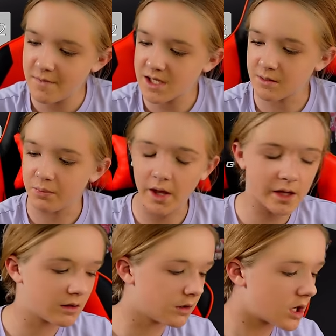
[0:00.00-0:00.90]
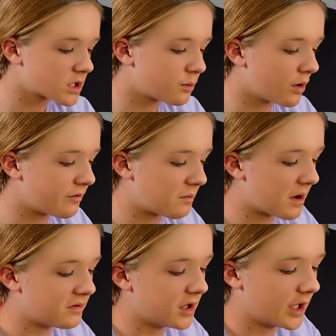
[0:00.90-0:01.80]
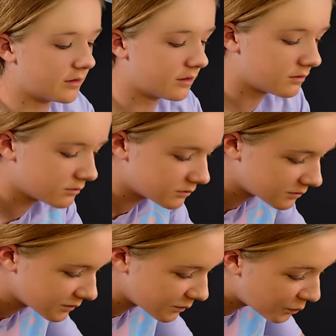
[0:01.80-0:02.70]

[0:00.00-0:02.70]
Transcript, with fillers: Madison, play Lost Boy from Neverland. No.